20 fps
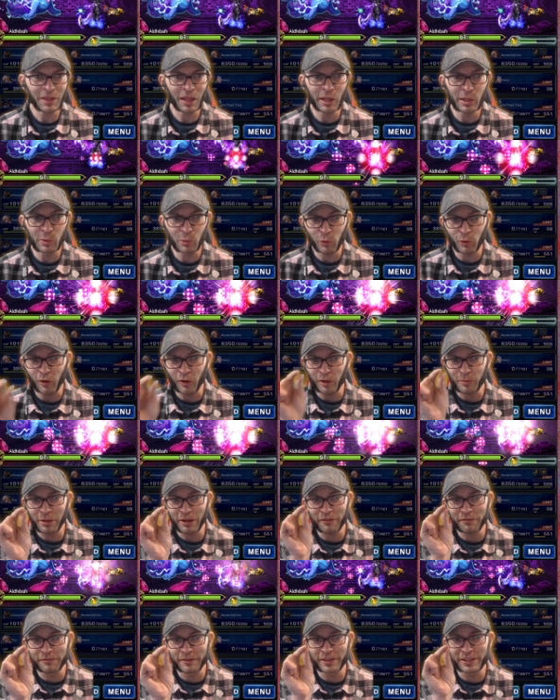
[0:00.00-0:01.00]
And we're all
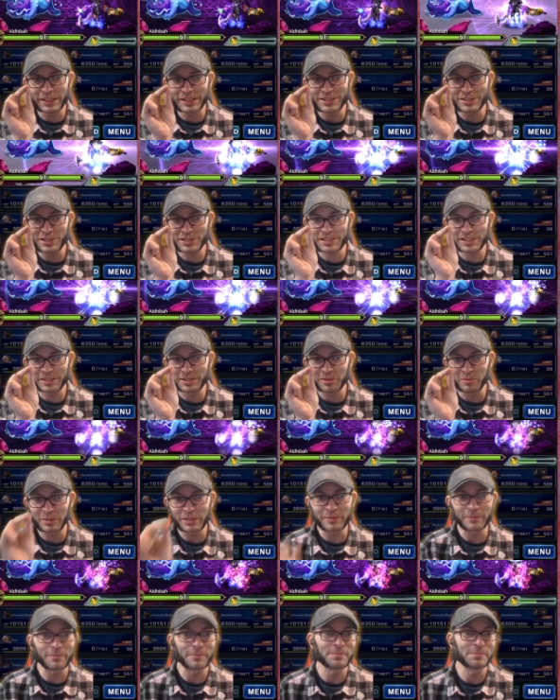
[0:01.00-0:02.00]
about filling it just a little
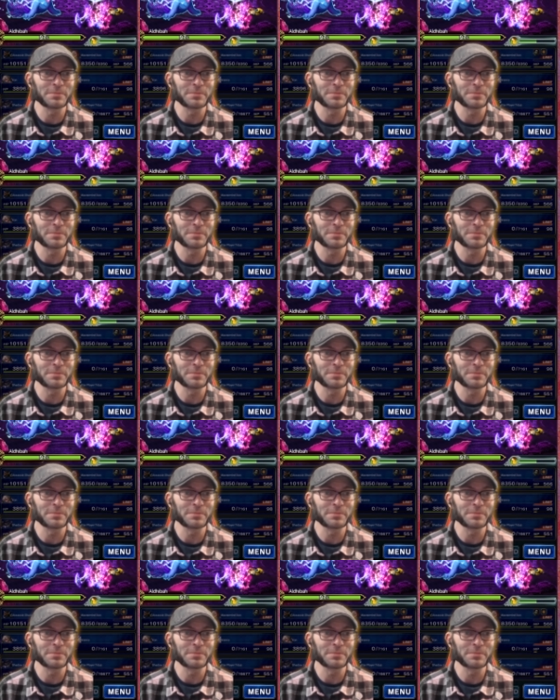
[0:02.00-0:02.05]
bit.